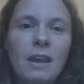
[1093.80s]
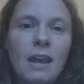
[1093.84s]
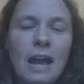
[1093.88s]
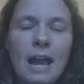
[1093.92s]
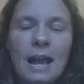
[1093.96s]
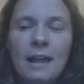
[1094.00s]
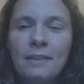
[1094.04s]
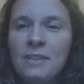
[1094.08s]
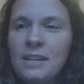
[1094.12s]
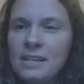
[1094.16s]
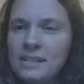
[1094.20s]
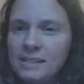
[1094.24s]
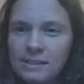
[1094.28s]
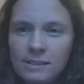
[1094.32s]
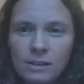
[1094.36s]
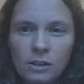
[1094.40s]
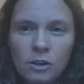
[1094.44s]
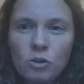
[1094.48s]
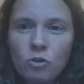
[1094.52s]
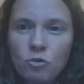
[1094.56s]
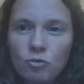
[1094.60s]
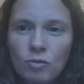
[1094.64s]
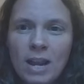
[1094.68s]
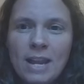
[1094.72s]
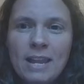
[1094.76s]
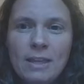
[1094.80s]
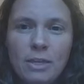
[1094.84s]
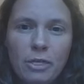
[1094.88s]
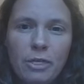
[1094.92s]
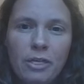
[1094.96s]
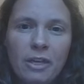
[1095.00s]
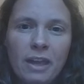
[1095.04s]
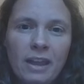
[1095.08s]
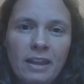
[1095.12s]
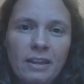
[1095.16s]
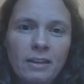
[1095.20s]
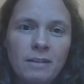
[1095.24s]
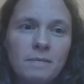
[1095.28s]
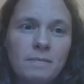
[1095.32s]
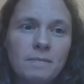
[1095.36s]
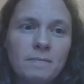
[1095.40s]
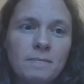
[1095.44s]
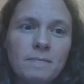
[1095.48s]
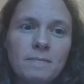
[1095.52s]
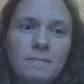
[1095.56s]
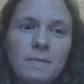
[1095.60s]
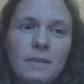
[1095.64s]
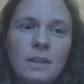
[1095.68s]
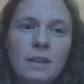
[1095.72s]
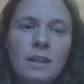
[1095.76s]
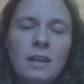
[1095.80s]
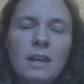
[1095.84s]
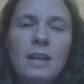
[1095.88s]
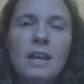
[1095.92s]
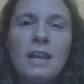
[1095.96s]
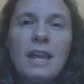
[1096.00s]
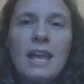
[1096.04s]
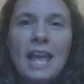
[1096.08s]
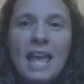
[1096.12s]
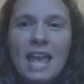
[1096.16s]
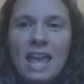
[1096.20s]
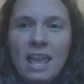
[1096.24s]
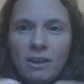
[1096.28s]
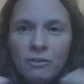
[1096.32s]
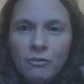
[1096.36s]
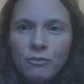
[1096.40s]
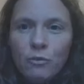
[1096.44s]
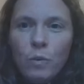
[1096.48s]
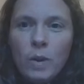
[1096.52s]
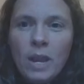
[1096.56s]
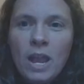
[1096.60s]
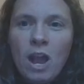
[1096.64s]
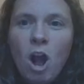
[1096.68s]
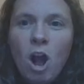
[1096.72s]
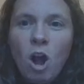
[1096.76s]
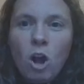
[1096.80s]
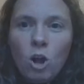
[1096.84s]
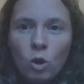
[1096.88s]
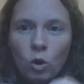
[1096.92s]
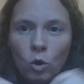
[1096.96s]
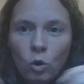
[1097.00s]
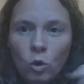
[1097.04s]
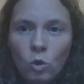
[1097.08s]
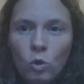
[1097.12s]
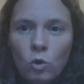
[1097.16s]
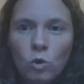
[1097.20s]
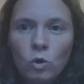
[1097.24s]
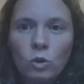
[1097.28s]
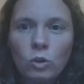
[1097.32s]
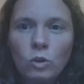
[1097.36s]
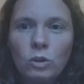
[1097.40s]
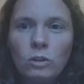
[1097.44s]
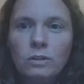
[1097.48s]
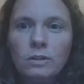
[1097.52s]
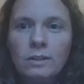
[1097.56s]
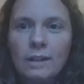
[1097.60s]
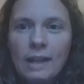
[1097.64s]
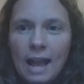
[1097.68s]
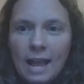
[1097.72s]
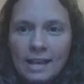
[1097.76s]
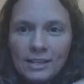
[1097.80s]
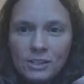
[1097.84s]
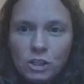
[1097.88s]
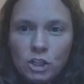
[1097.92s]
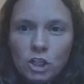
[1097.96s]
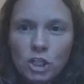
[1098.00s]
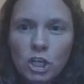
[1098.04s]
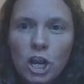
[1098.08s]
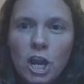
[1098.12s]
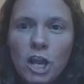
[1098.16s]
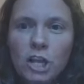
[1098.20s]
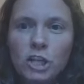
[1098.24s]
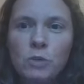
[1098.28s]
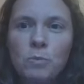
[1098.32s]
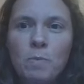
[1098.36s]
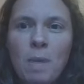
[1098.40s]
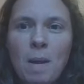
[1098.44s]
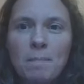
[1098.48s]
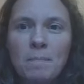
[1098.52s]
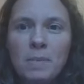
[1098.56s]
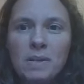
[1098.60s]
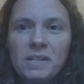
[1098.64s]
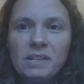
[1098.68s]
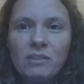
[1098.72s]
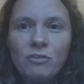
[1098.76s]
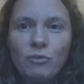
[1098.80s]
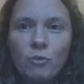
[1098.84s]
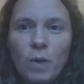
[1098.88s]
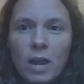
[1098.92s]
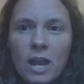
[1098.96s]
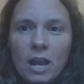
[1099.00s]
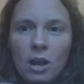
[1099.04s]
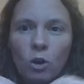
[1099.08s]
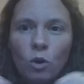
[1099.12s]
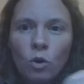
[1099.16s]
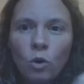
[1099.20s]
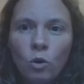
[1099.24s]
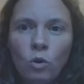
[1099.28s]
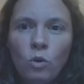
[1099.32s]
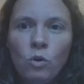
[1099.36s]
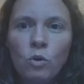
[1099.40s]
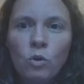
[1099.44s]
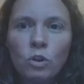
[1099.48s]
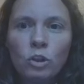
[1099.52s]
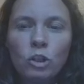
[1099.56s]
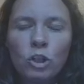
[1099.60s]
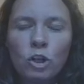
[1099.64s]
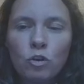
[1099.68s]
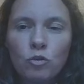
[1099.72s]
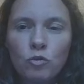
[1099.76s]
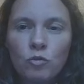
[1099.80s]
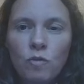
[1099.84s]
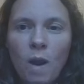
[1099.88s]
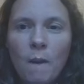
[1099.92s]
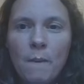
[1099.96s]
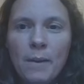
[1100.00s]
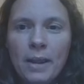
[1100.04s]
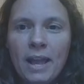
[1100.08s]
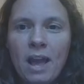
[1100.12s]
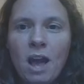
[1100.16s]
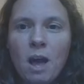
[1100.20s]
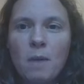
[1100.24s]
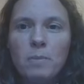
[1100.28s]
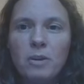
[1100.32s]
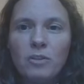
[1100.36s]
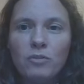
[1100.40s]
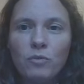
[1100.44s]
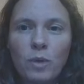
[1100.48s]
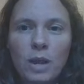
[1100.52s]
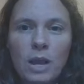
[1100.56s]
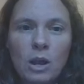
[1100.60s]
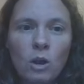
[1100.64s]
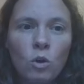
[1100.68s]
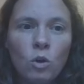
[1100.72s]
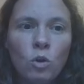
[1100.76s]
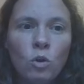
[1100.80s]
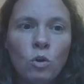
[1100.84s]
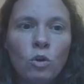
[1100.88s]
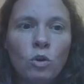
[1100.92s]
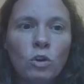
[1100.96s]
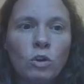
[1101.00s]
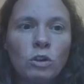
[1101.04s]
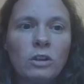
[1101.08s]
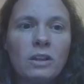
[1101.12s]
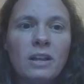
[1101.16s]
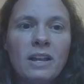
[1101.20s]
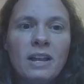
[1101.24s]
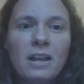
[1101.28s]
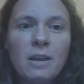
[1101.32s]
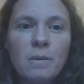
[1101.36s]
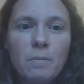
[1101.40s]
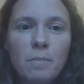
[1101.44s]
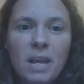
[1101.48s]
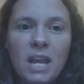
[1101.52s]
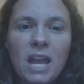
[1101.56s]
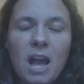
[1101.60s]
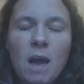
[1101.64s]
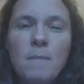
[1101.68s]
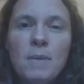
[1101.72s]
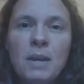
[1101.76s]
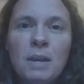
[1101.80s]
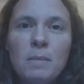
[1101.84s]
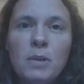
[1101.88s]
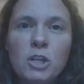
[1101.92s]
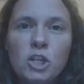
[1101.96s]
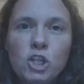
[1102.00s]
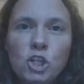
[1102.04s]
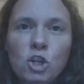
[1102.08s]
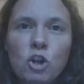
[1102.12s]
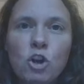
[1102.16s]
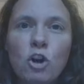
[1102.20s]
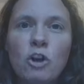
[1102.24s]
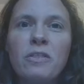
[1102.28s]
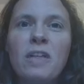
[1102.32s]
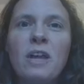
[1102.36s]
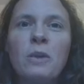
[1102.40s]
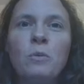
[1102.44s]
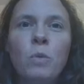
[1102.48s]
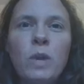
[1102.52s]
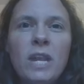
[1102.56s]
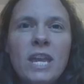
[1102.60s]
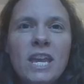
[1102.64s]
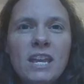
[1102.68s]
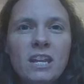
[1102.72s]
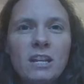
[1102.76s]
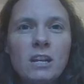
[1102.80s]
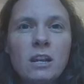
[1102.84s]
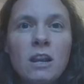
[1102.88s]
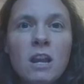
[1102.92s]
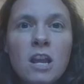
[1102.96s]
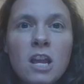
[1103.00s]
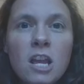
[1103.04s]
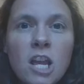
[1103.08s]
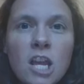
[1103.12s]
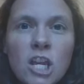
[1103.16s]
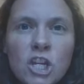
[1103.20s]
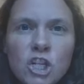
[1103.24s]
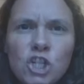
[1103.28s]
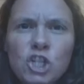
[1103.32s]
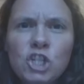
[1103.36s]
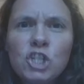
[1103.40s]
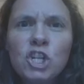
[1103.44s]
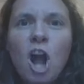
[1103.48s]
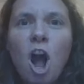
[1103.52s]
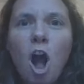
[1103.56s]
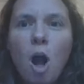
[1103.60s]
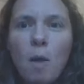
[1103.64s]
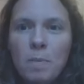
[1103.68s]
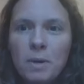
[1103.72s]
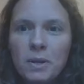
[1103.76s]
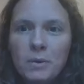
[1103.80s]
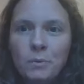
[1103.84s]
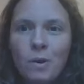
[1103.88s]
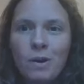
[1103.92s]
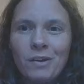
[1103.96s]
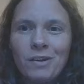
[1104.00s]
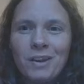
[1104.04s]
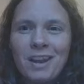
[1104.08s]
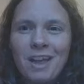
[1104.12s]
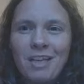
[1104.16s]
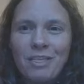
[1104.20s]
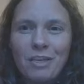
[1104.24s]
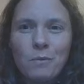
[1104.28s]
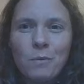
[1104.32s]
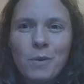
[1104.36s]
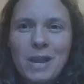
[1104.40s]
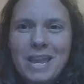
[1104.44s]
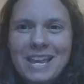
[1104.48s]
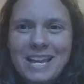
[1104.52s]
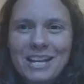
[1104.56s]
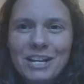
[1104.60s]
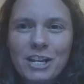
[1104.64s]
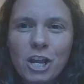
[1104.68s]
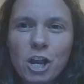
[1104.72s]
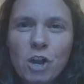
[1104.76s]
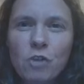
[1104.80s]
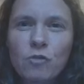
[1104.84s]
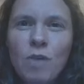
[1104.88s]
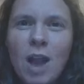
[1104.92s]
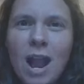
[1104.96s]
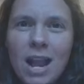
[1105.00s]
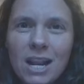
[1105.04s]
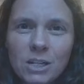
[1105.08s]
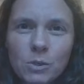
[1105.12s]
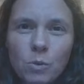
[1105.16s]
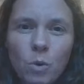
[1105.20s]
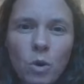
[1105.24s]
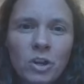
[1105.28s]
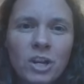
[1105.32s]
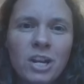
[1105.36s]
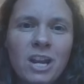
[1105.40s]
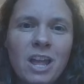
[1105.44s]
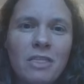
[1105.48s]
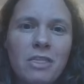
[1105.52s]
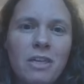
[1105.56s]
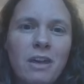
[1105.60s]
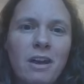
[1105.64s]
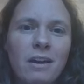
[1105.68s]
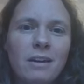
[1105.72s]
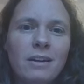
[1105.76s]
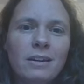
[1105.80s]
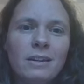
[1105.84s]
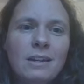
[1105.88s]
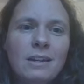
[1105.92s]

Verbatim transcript: And this is a great thing. If we are all, as church members, if we're all growing up, if we're all becoming mature, then we can sharpen one another, we can correct one another,